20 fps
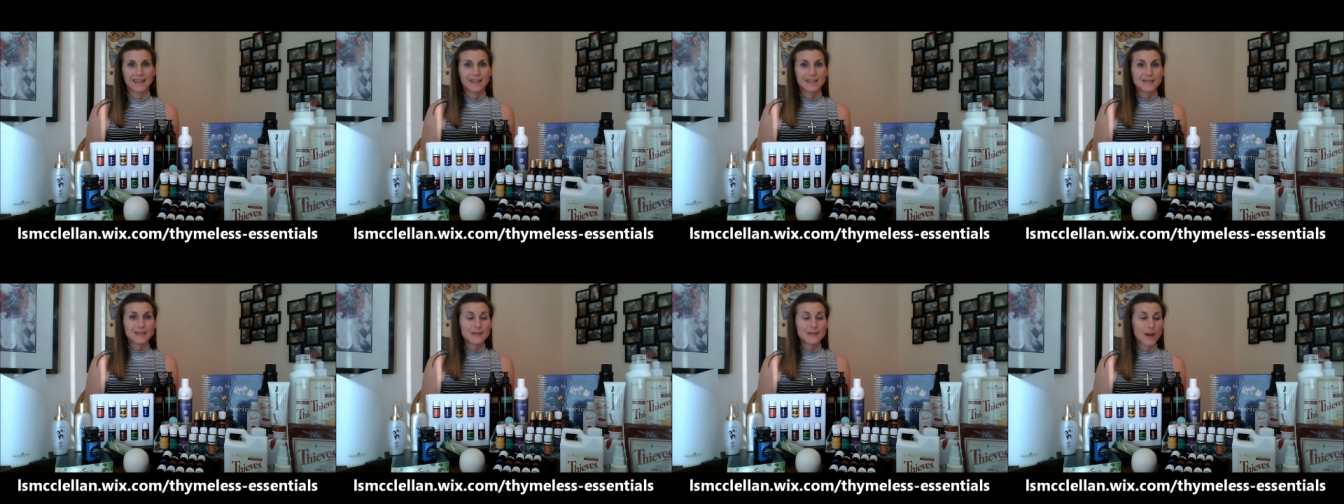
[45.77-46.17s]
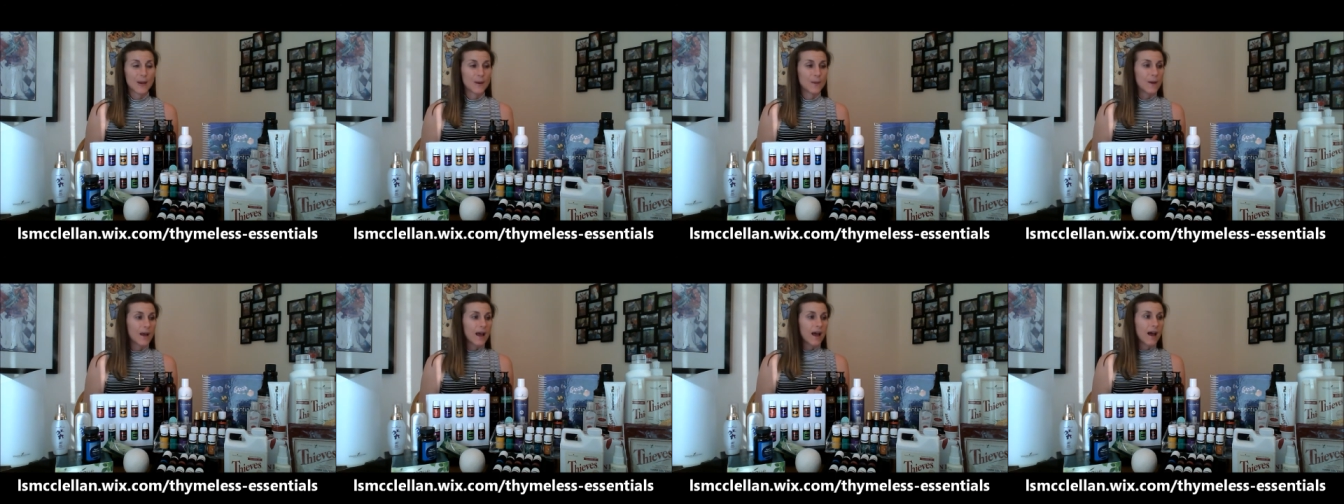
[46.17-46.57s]

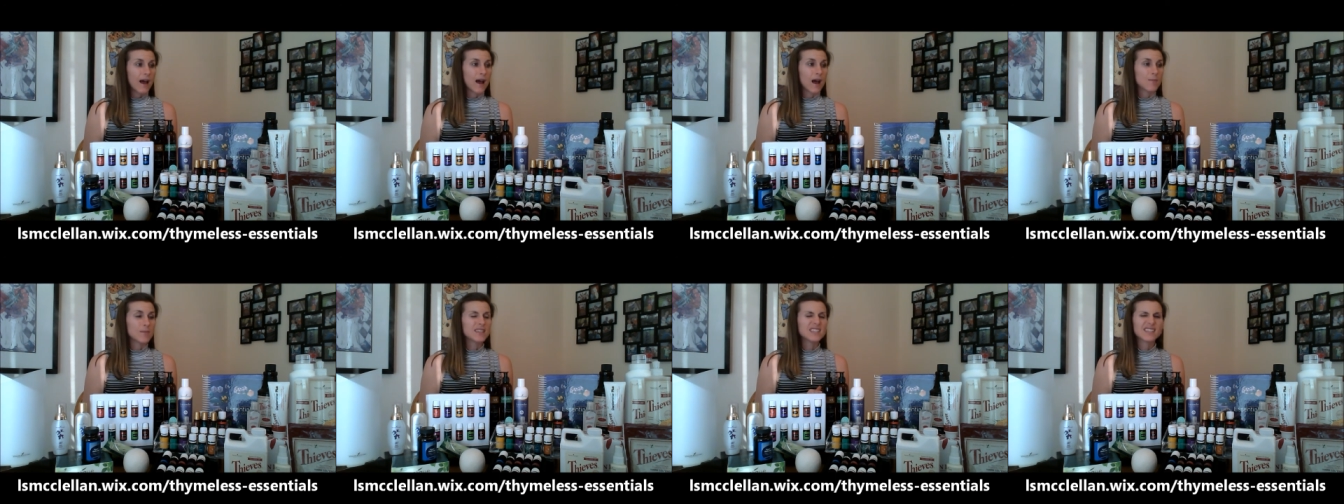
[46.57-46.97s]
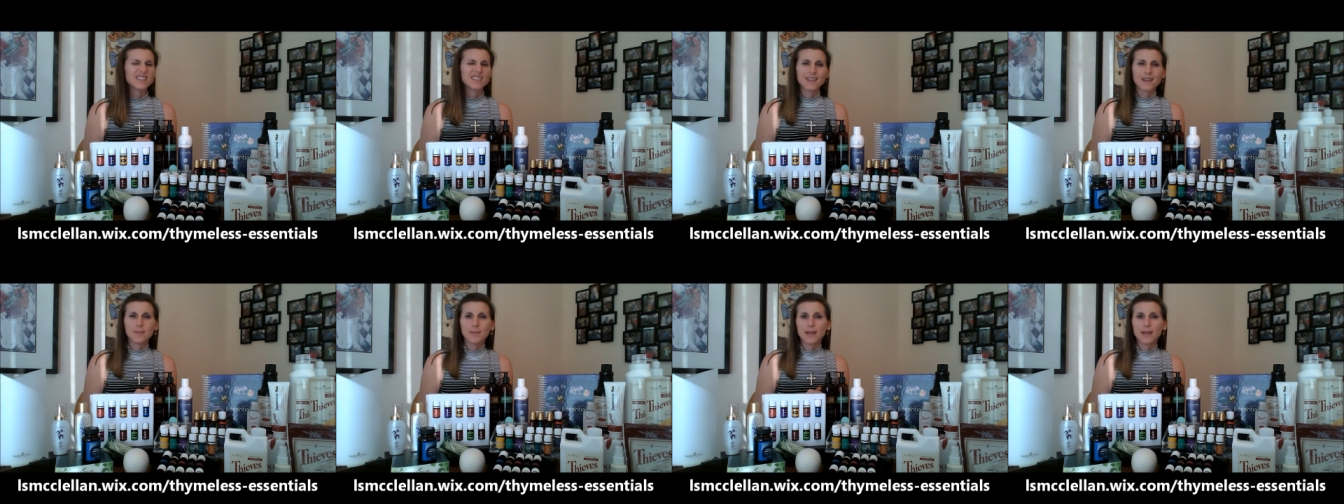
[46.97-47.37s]
So this is
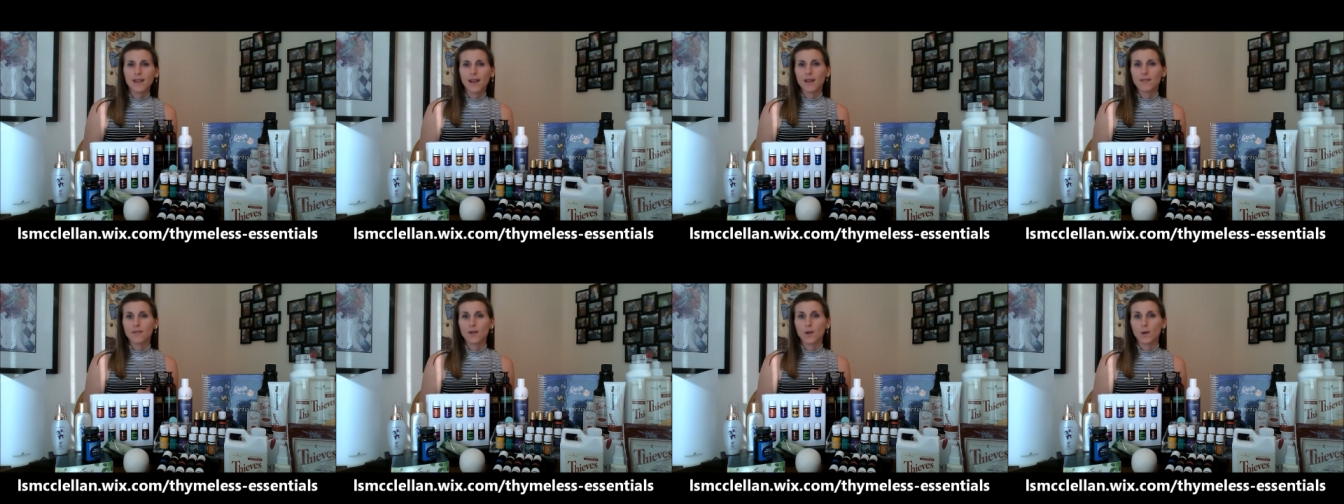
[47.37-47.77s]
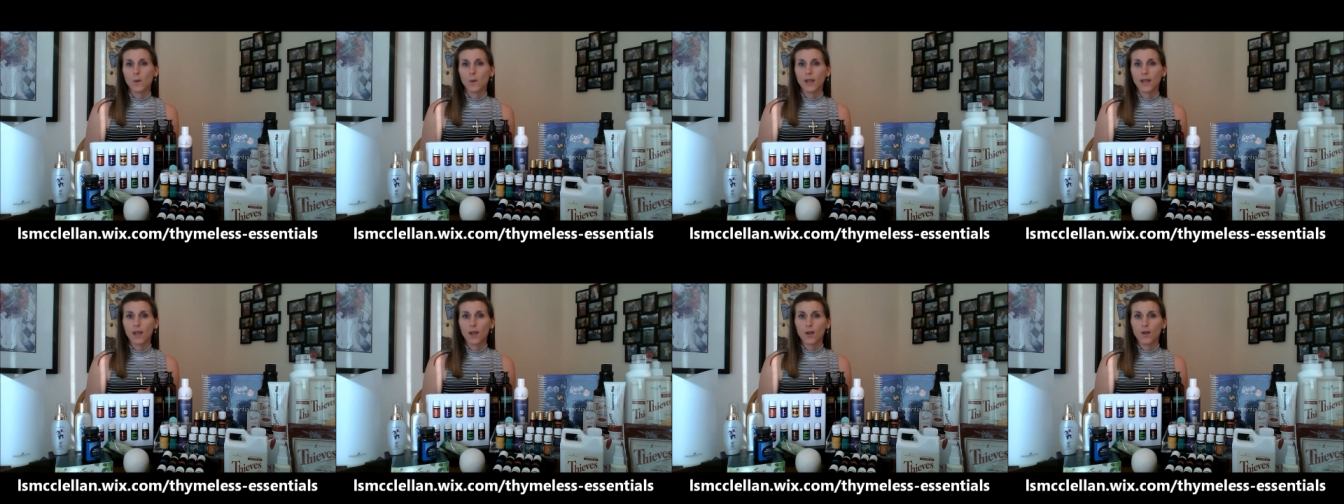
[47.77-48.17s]
going to be kind of a
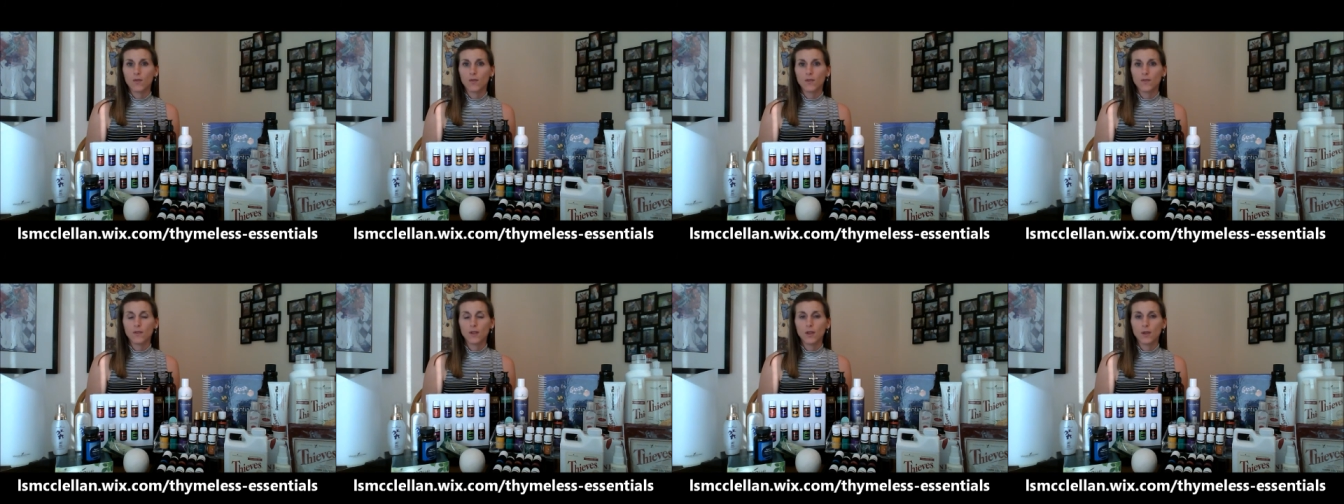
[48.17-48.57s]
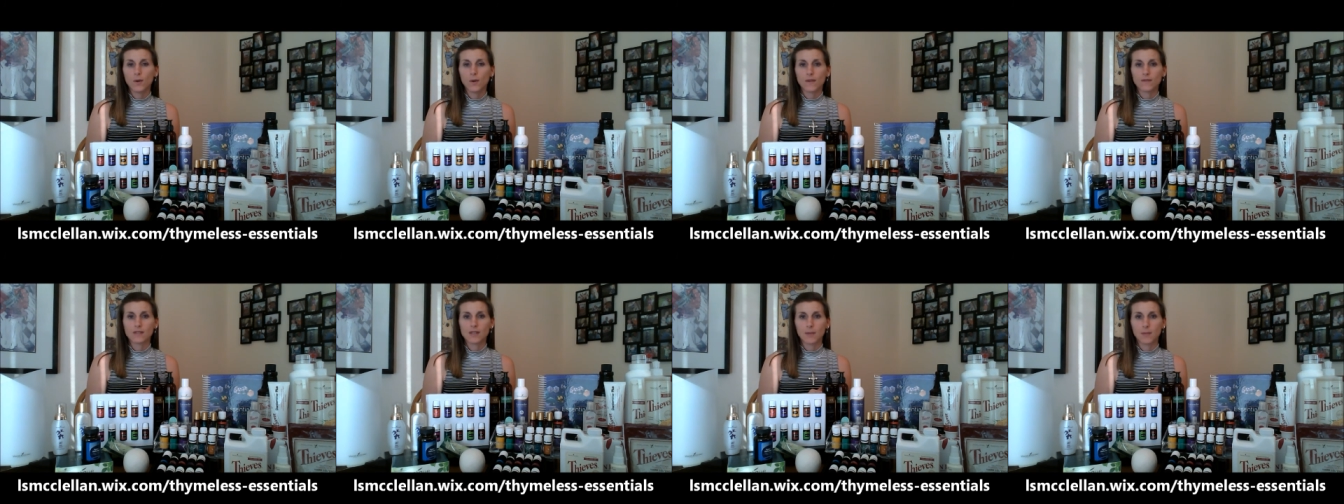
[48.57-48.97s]
quick overview
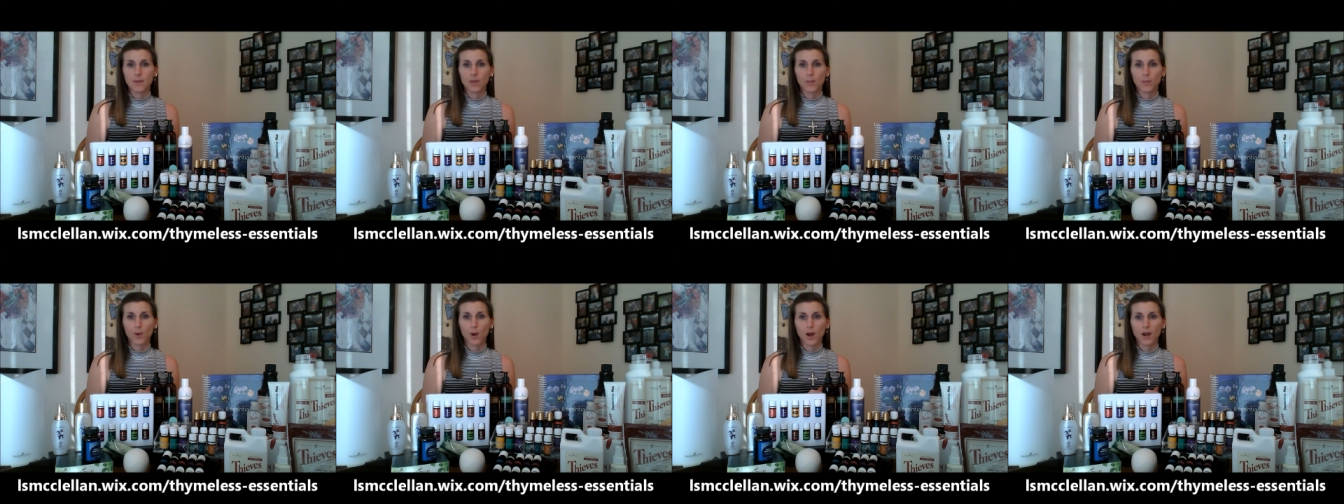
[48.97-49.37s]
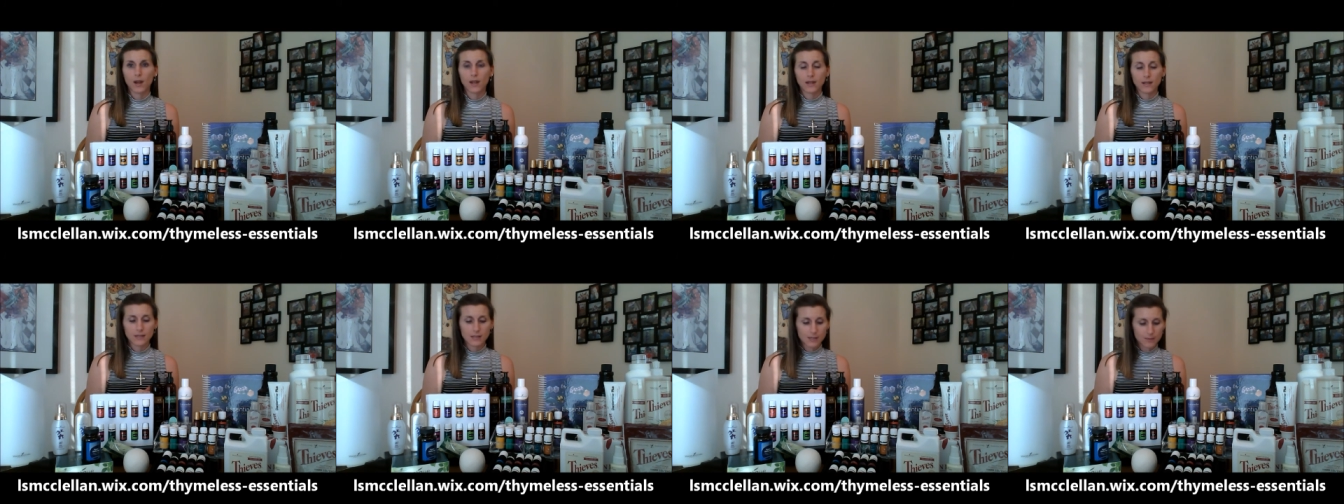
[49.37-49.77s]
of some of the
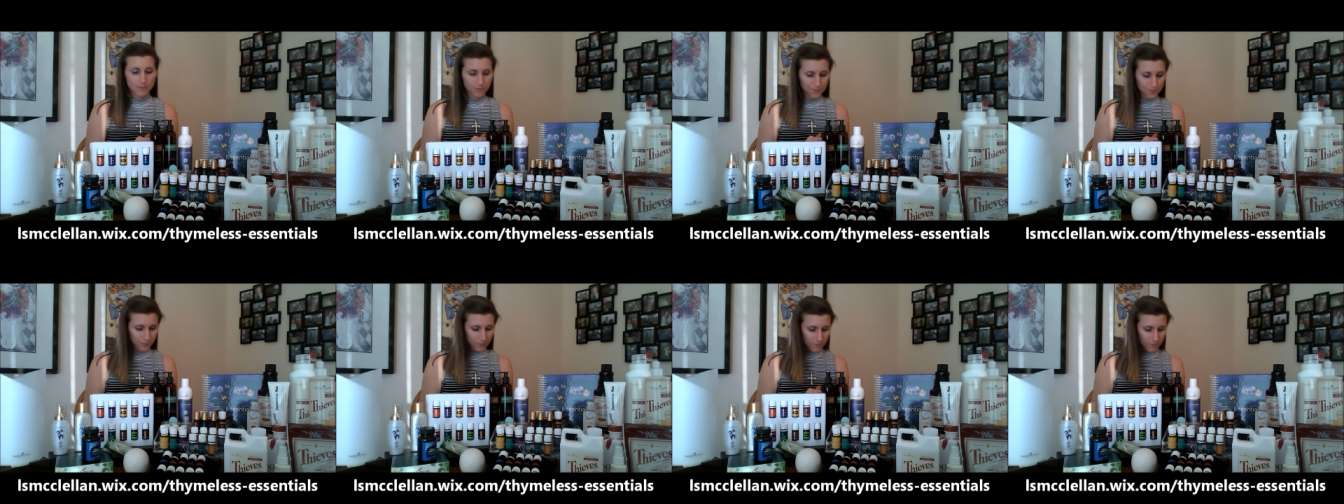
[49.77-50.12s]
products,